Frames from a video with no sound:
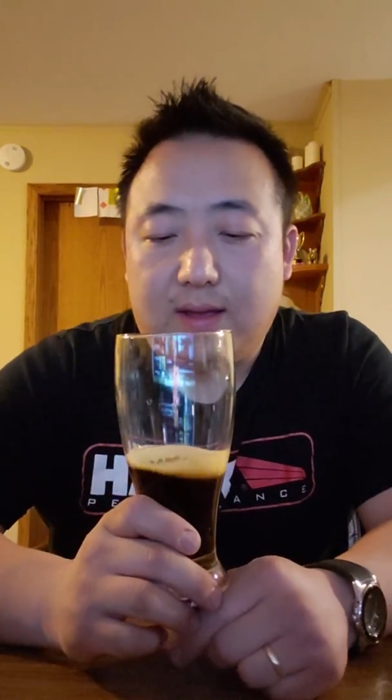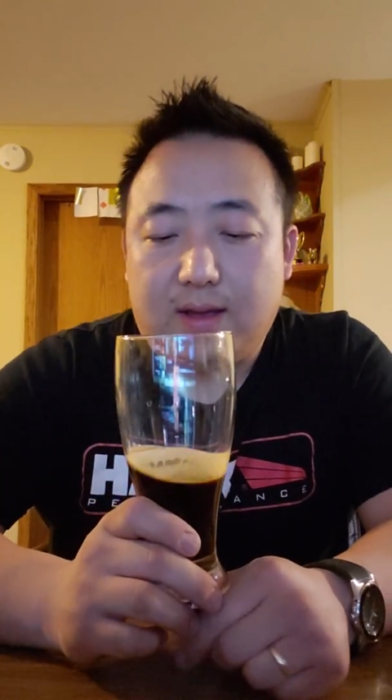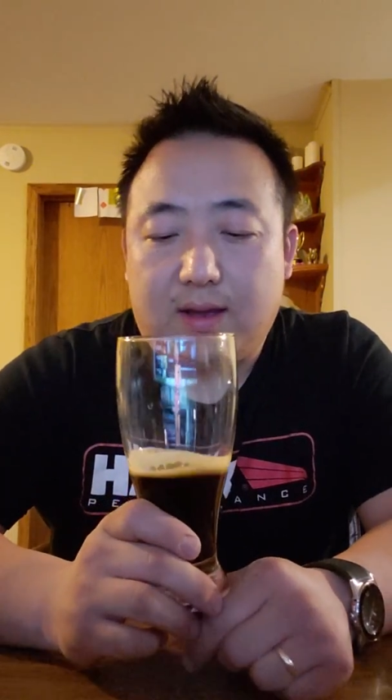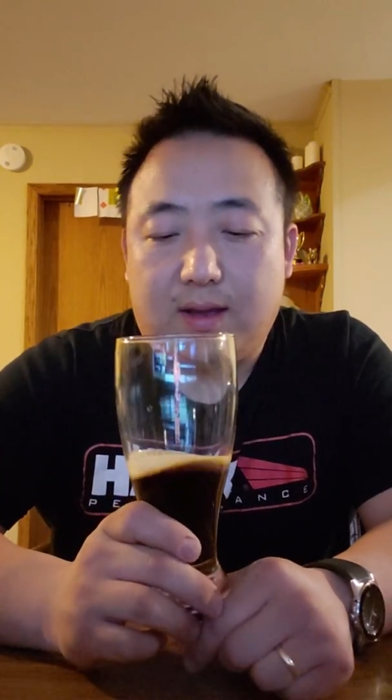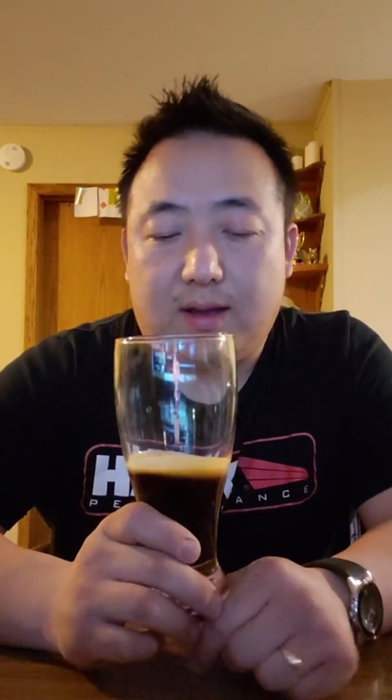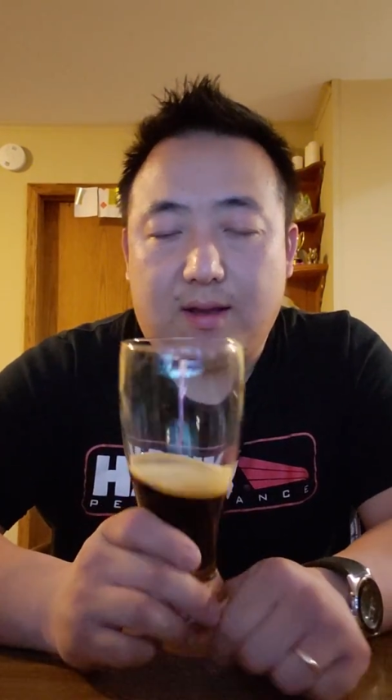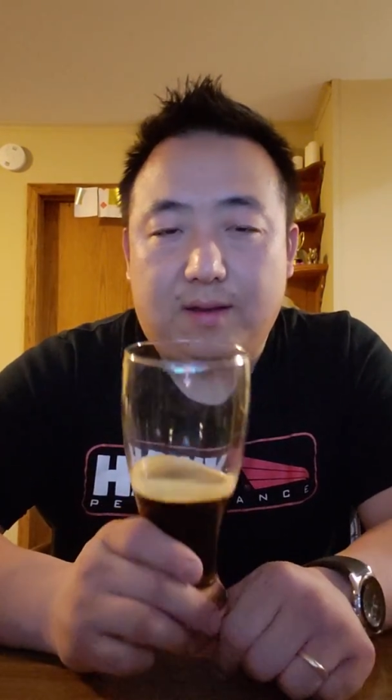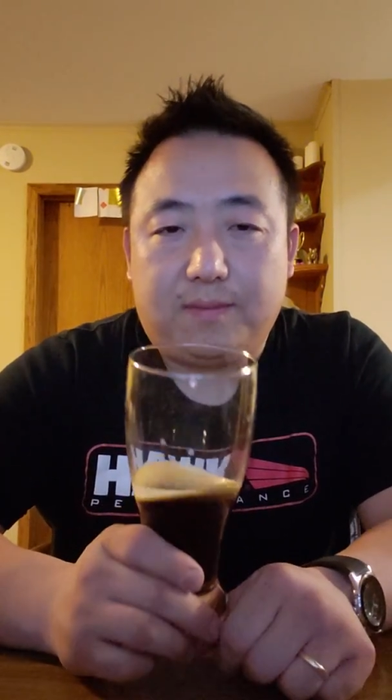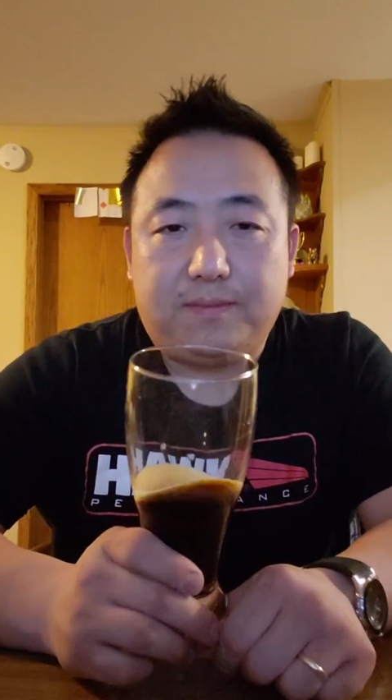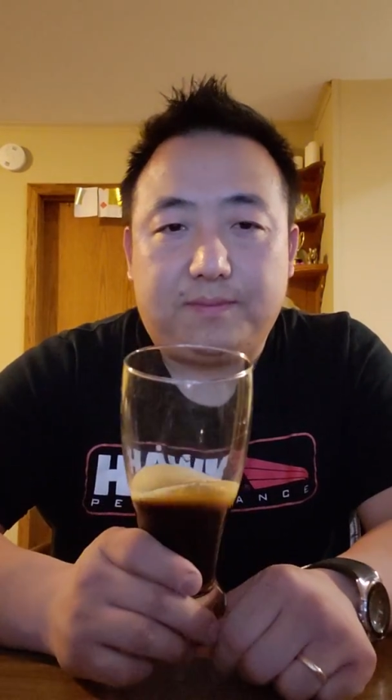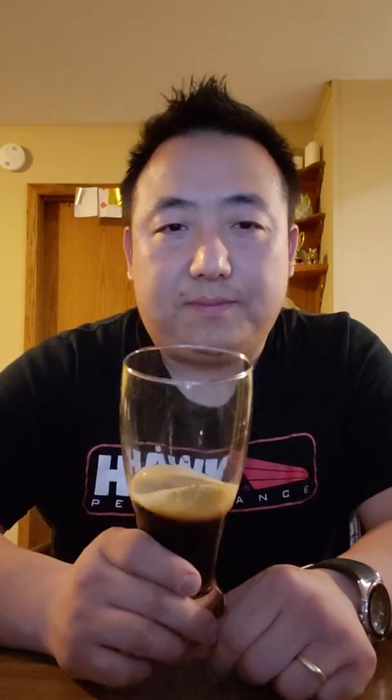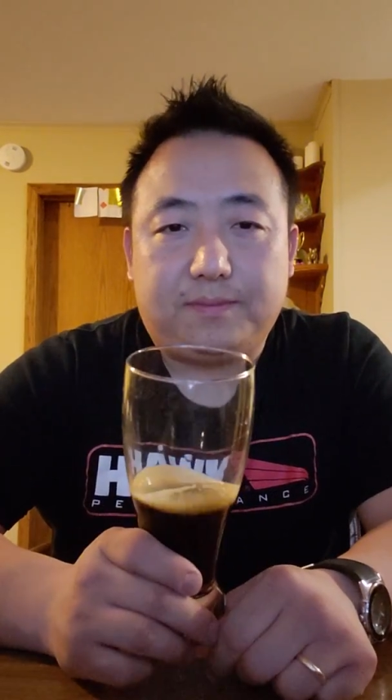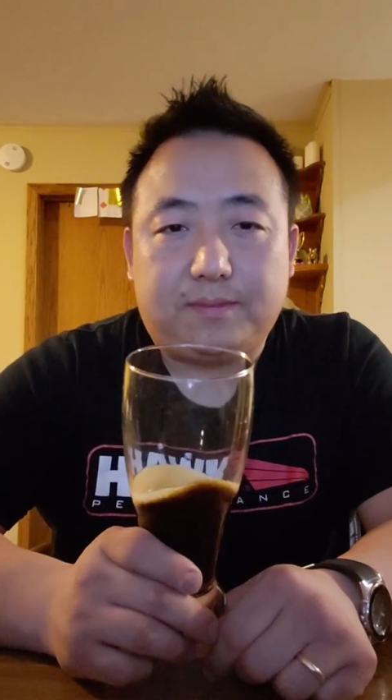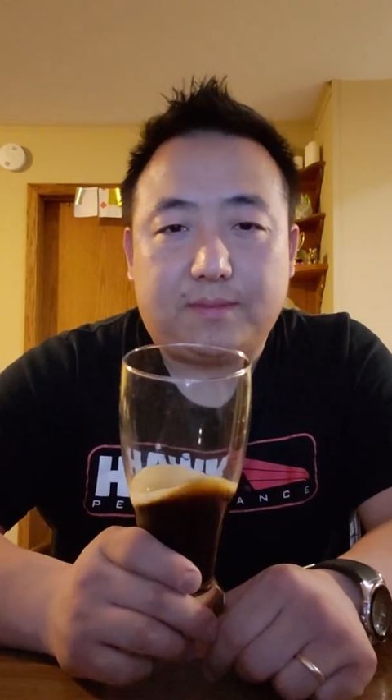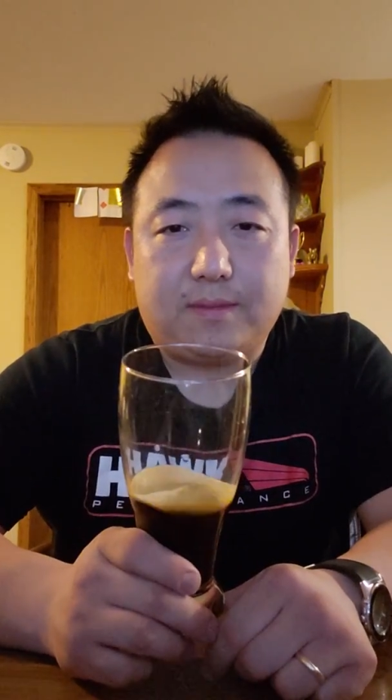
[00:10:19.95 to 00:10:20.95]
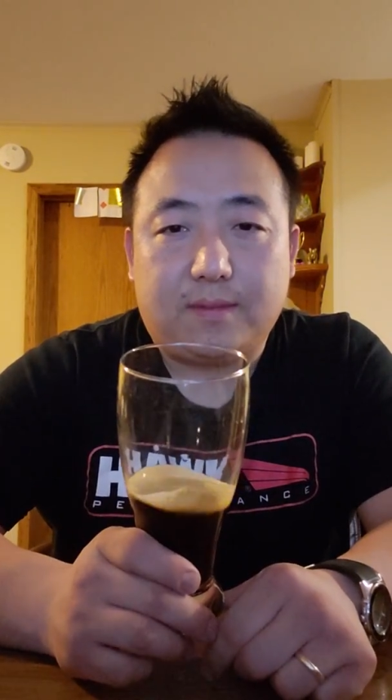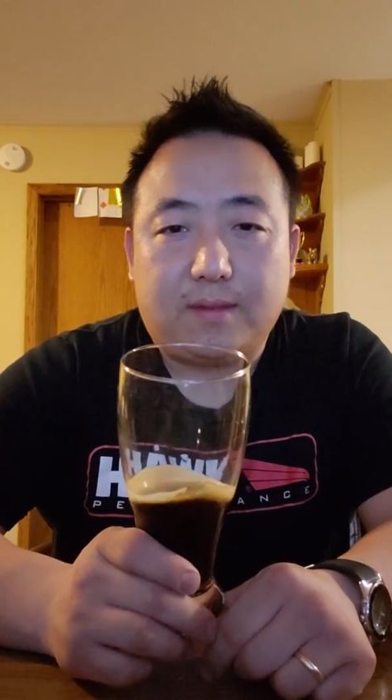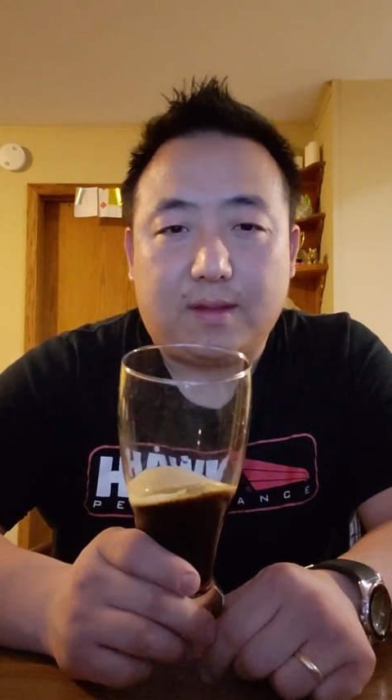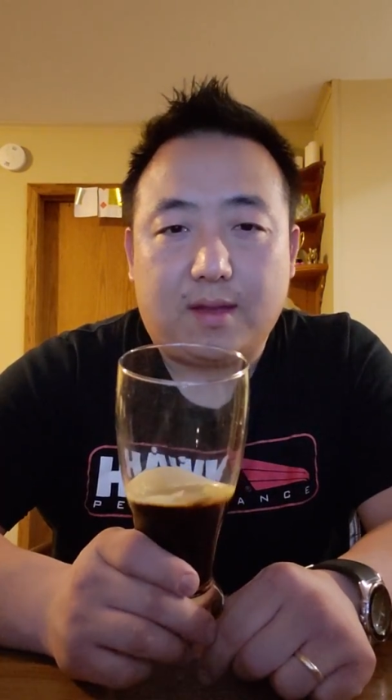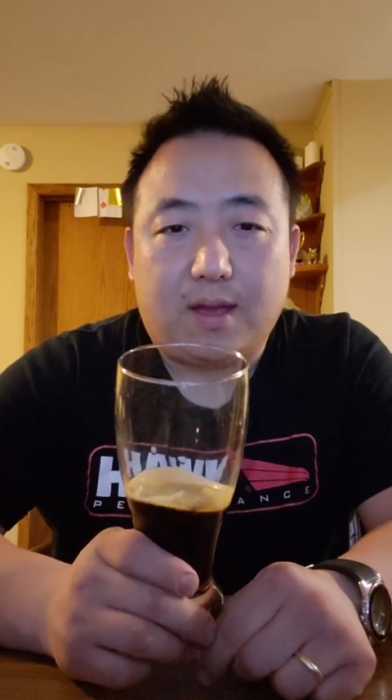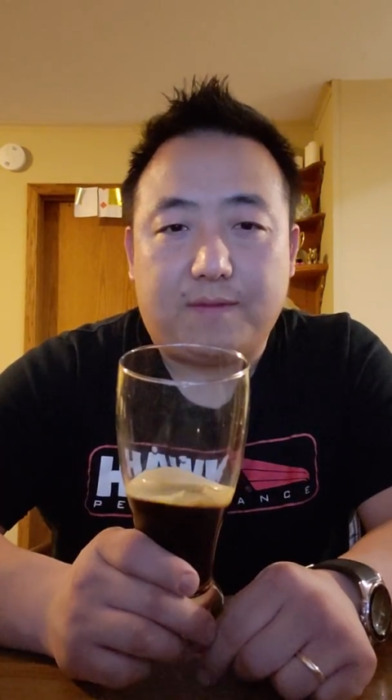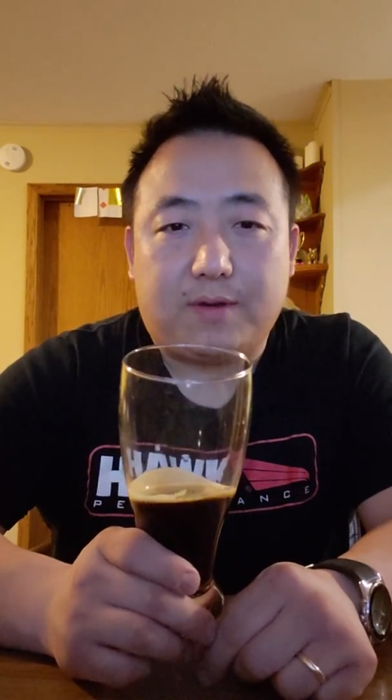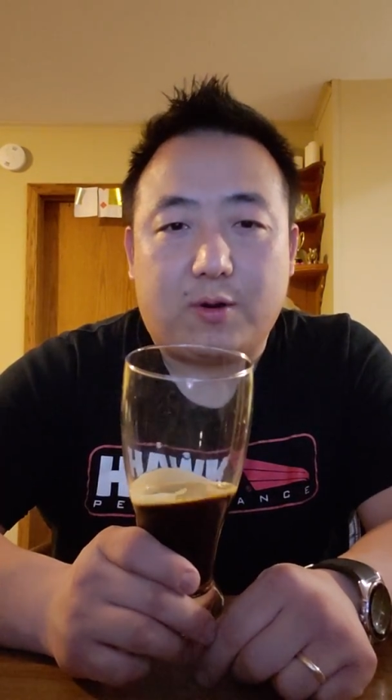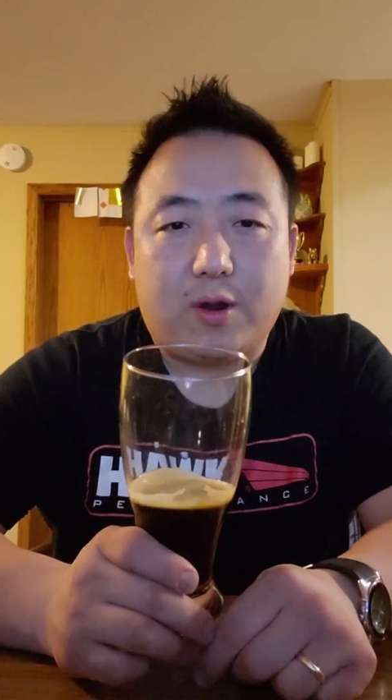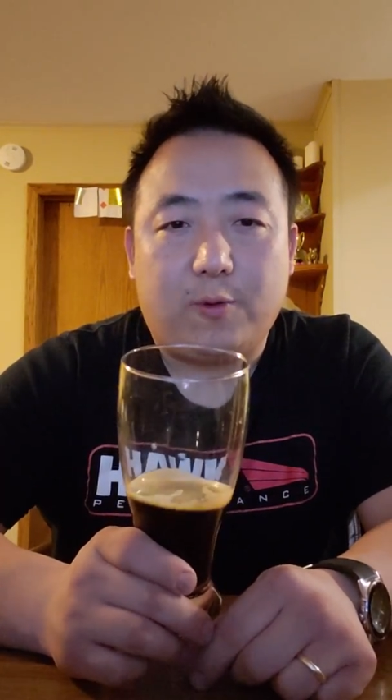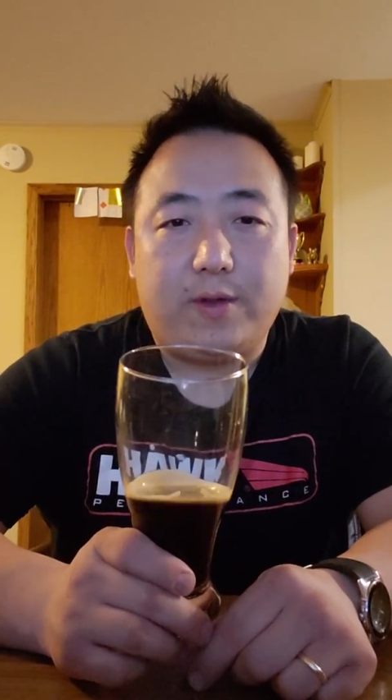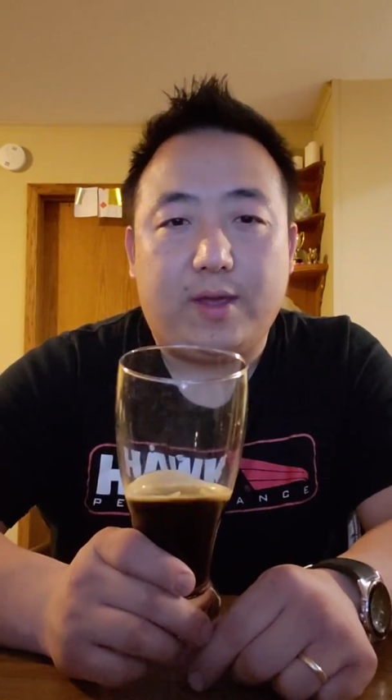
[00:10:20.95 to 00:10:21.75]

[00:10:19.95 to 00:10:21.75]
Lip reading: Have a great